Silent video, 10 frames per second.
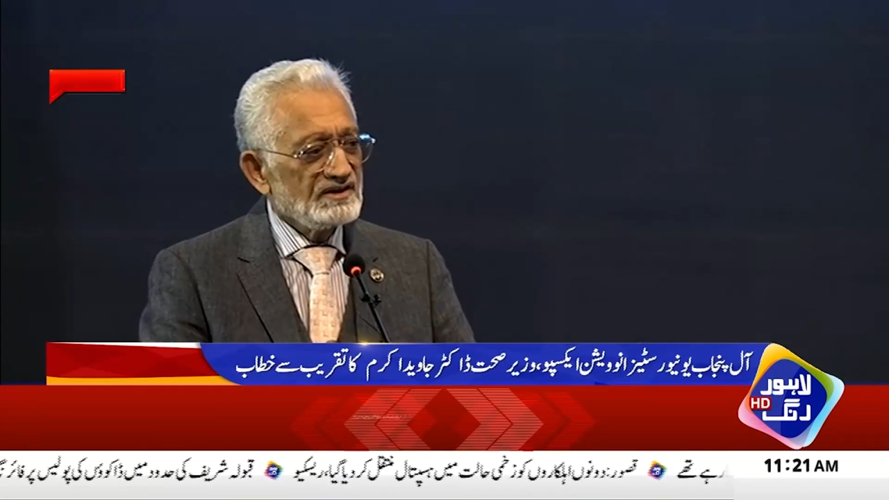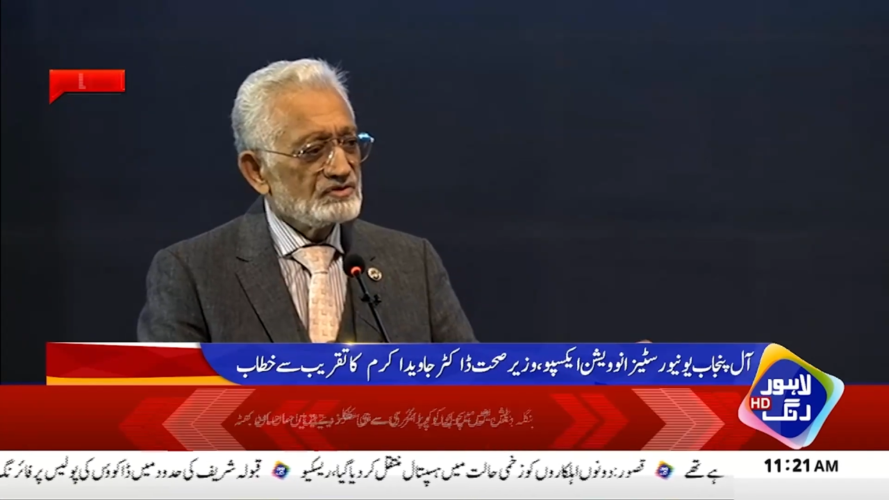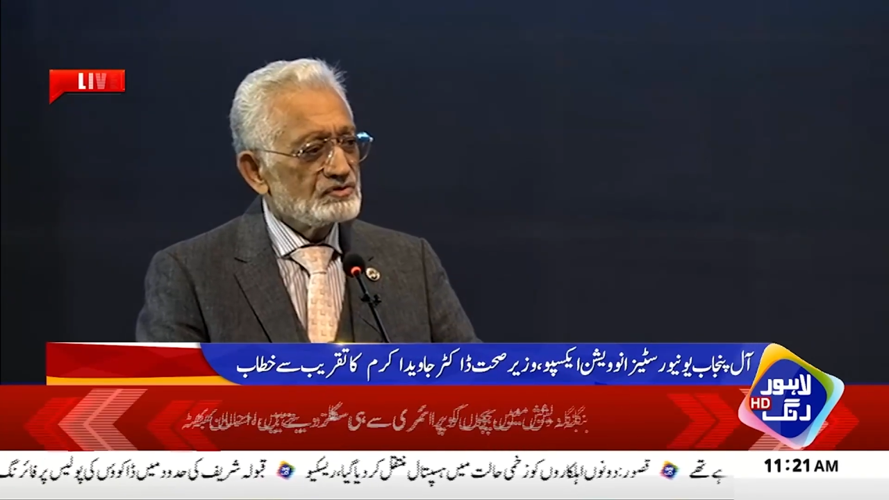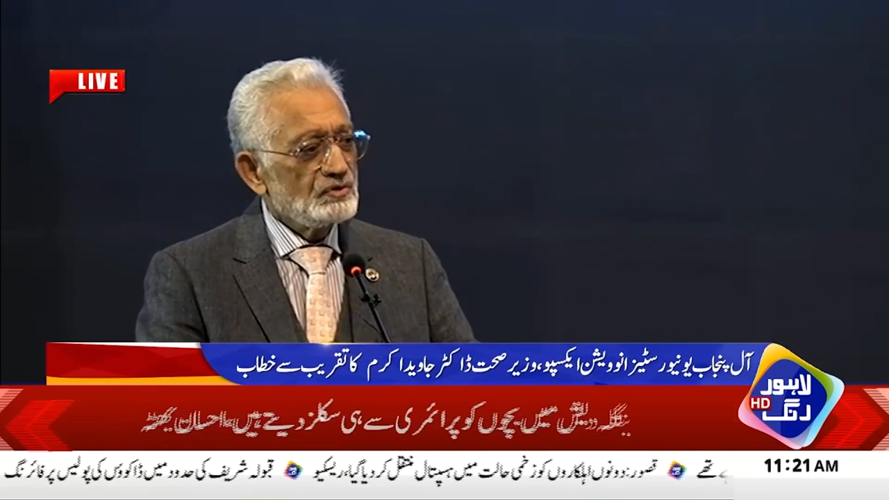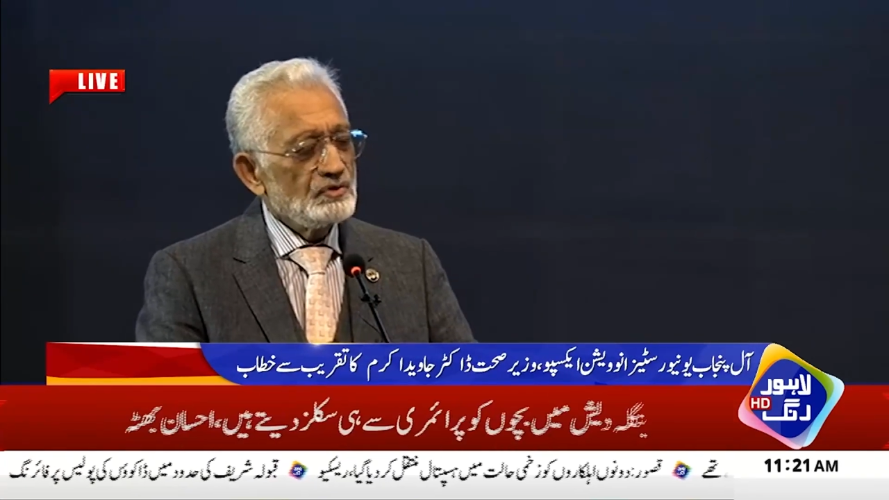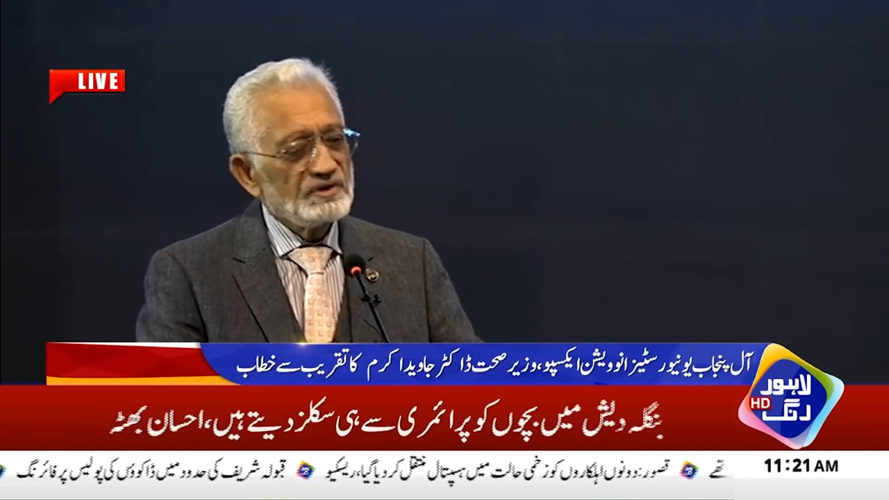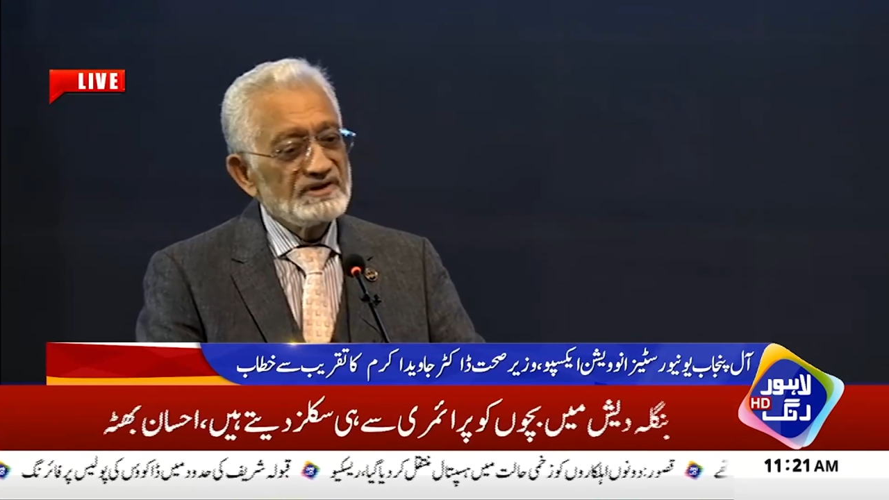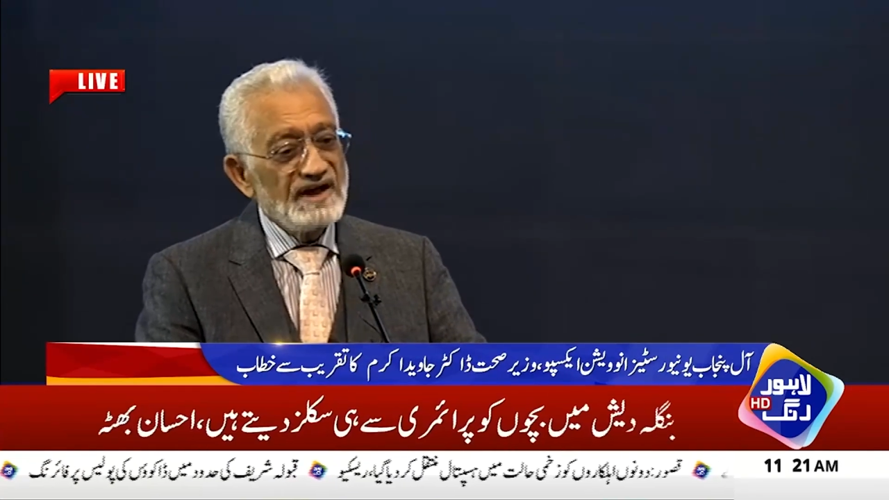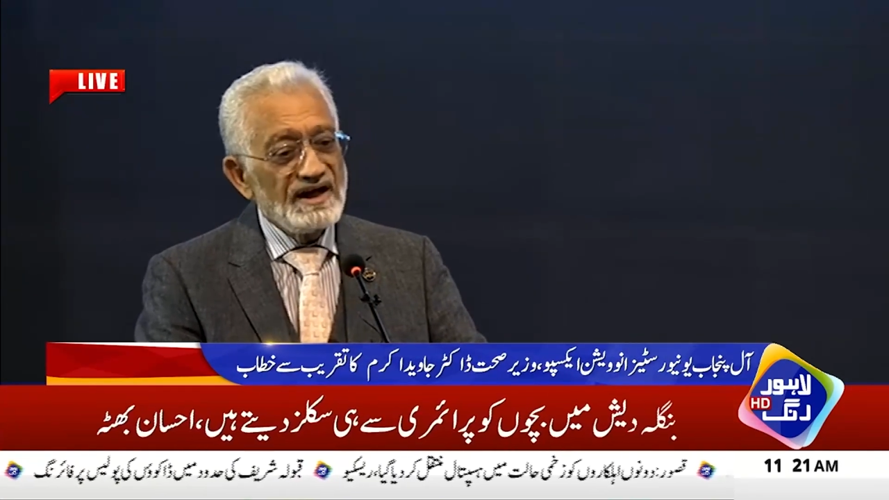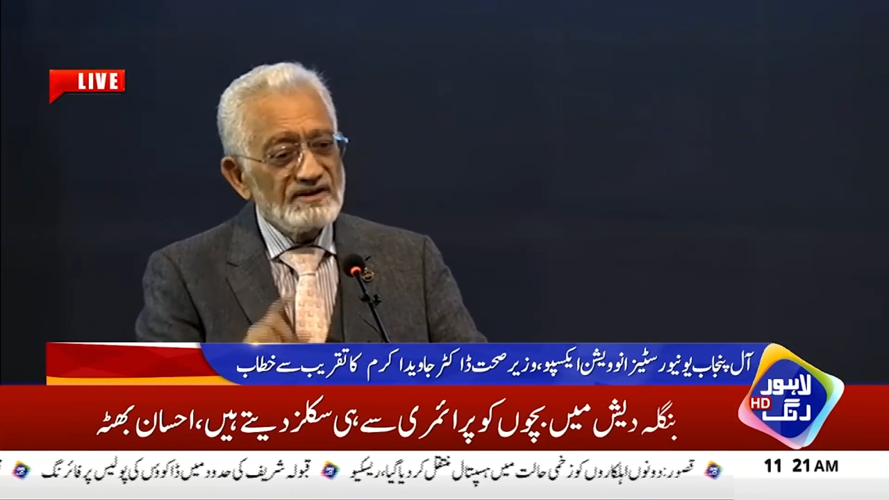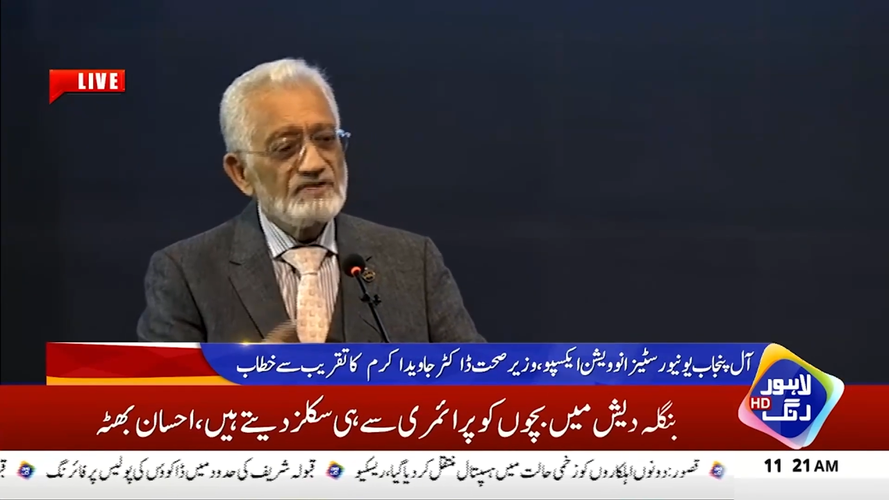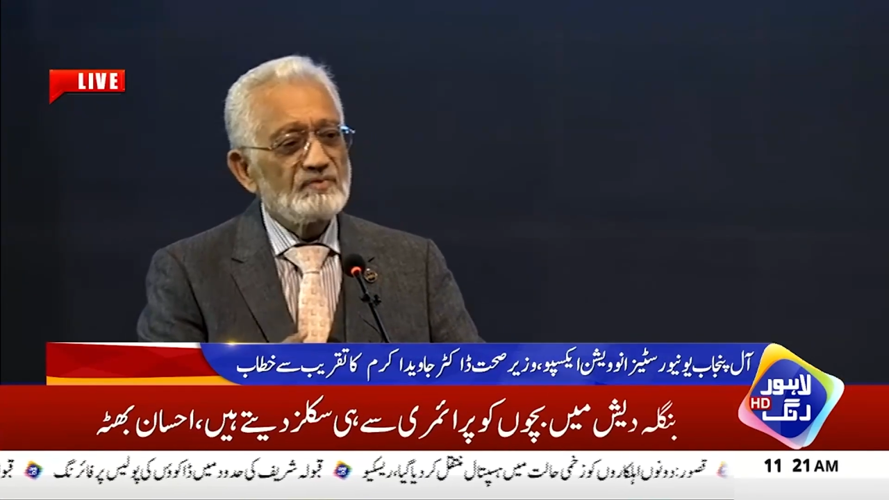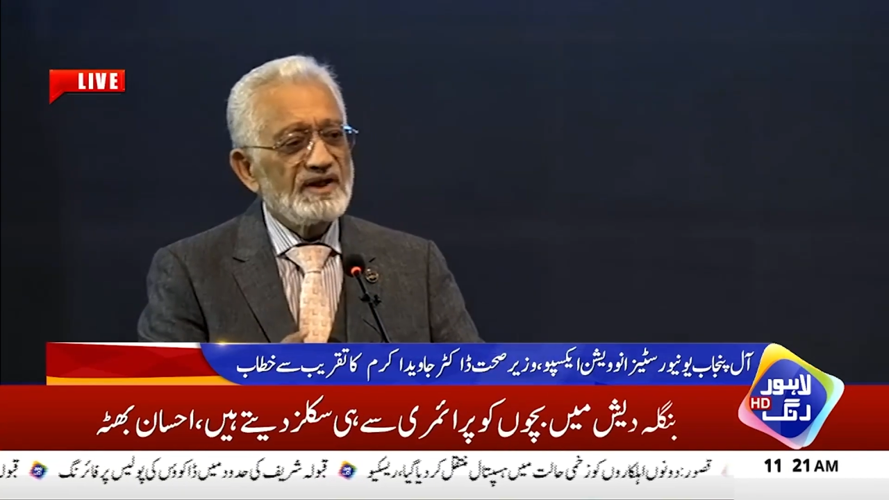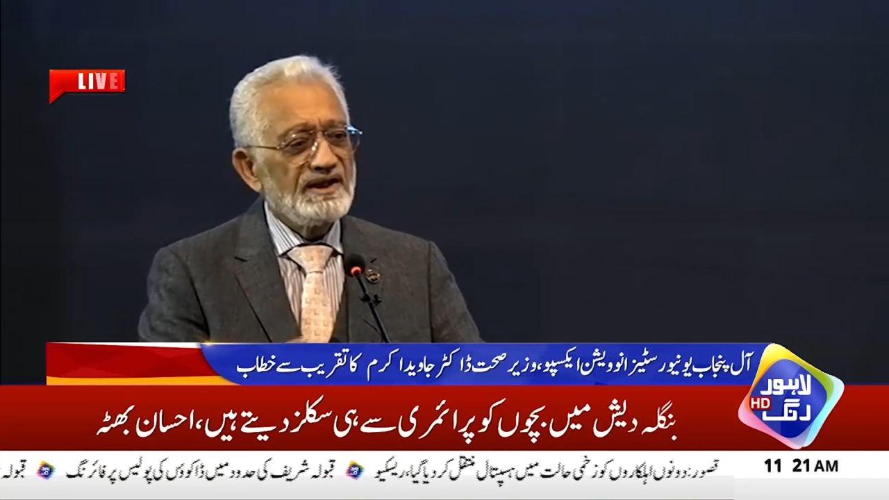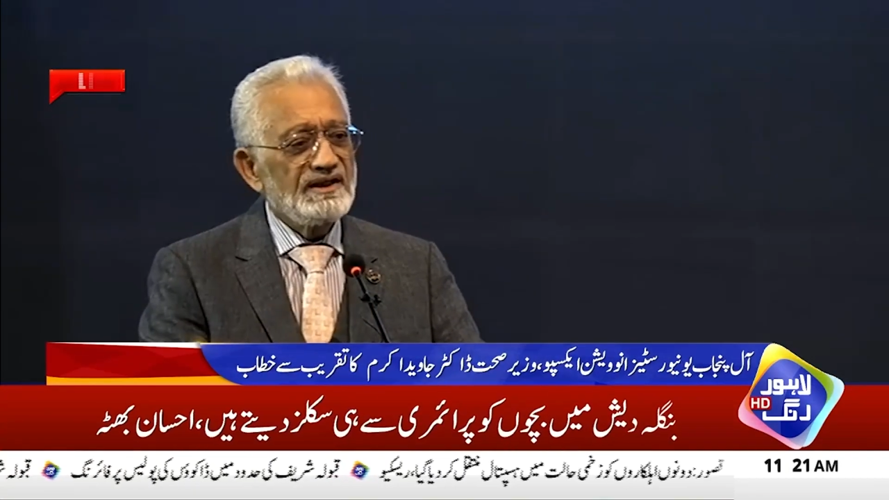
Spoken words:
So that is why